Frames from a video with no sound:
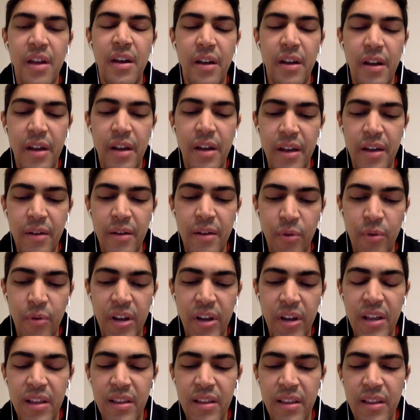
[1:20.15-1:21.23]
uh,
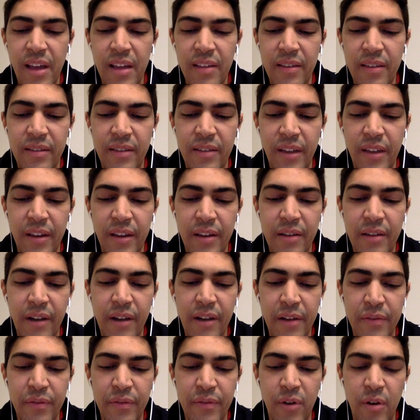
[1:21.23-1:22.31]
working at Tecgraf
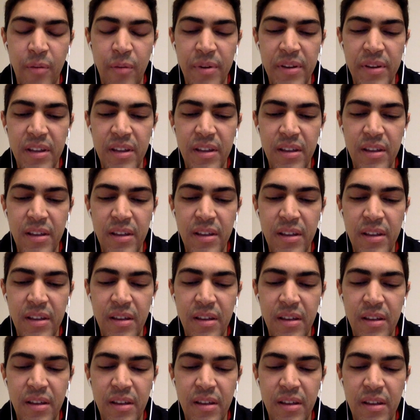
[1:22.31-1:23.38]
company
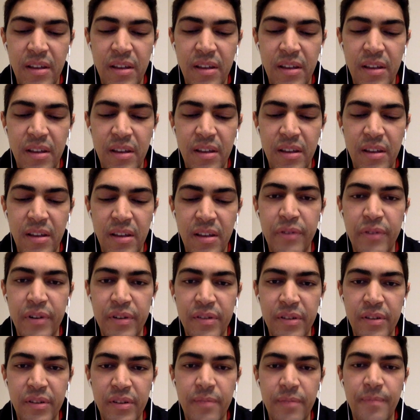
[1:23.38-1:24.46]
in the
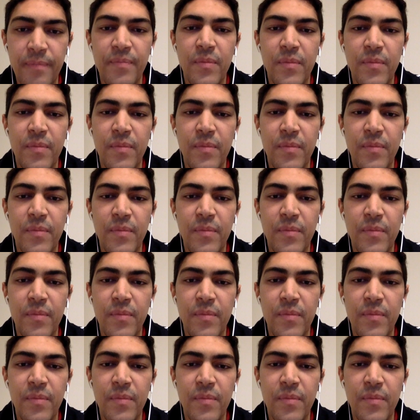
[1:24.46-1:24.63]
university